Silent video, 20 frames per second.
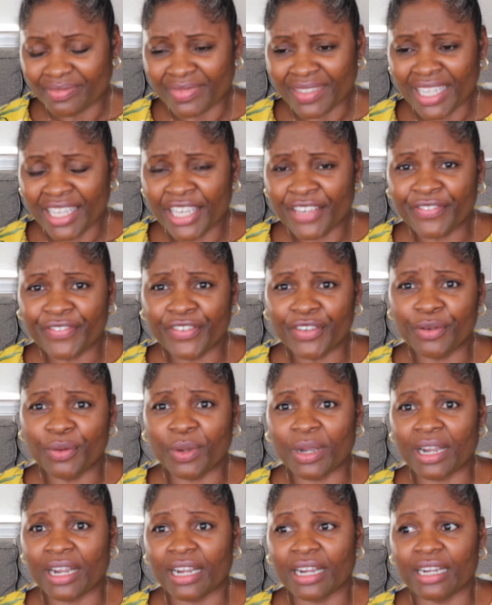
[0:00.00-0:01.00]
if you
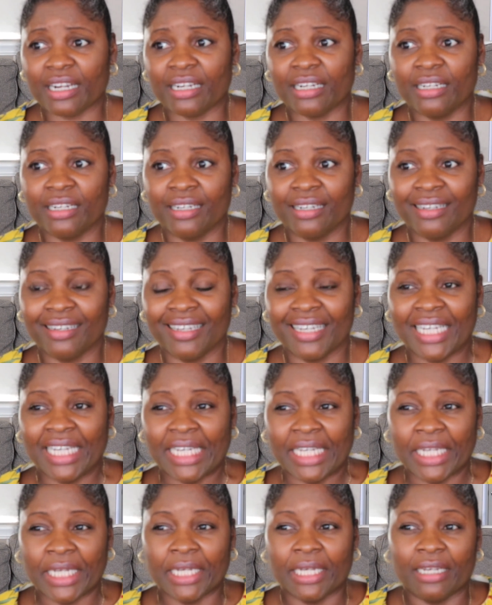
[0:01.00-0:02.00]
are
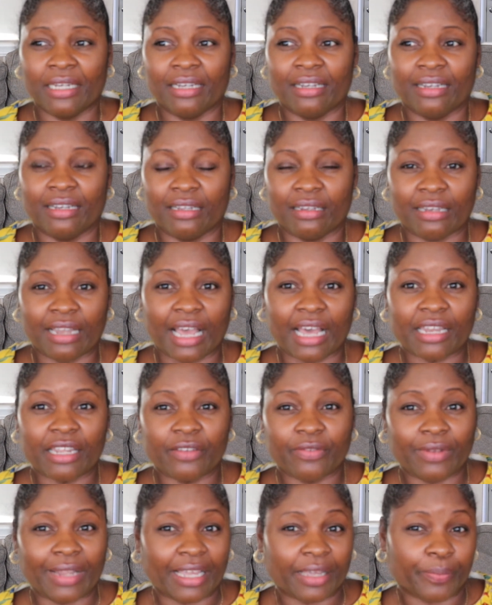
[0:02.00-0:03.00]
not a
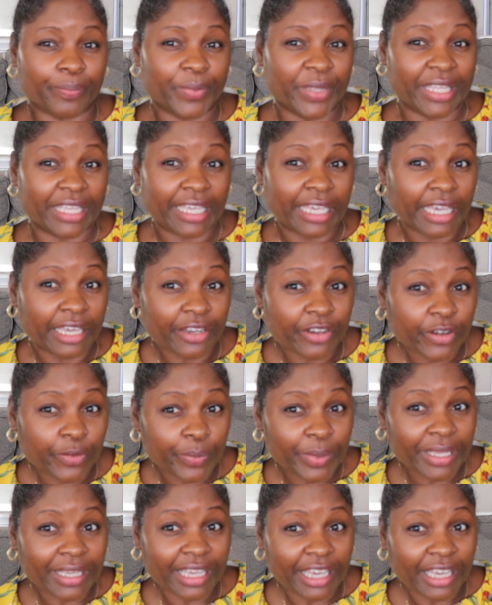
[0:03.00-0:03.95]
like beginner,